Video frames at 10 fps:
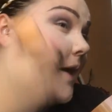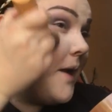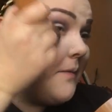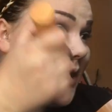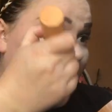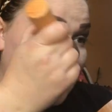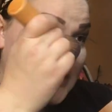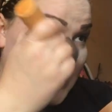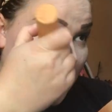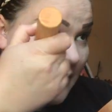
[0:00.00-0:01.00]
am going
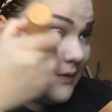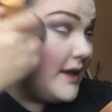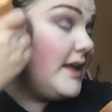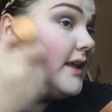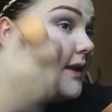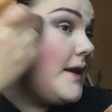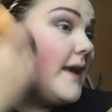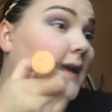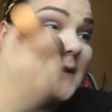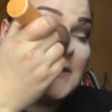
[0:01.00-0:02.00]
to go in
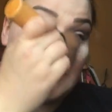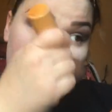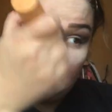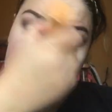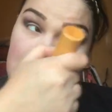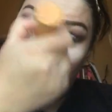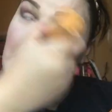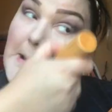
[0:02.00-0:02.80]
and just